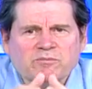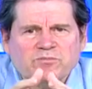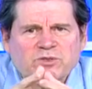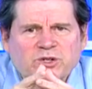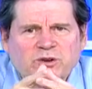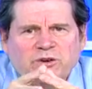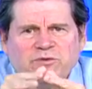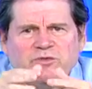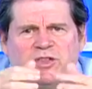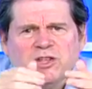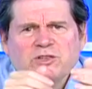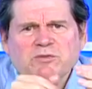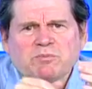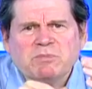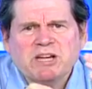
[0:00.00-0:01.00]
So if
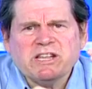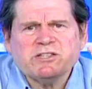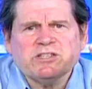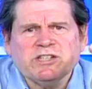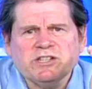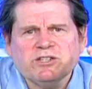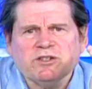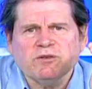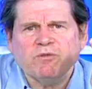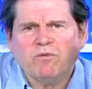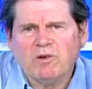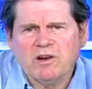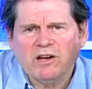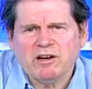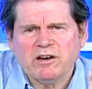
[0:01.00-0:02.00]
this message of
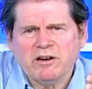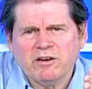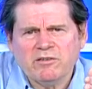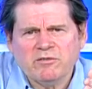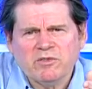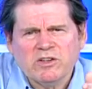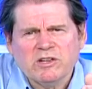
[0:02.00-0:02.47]
love,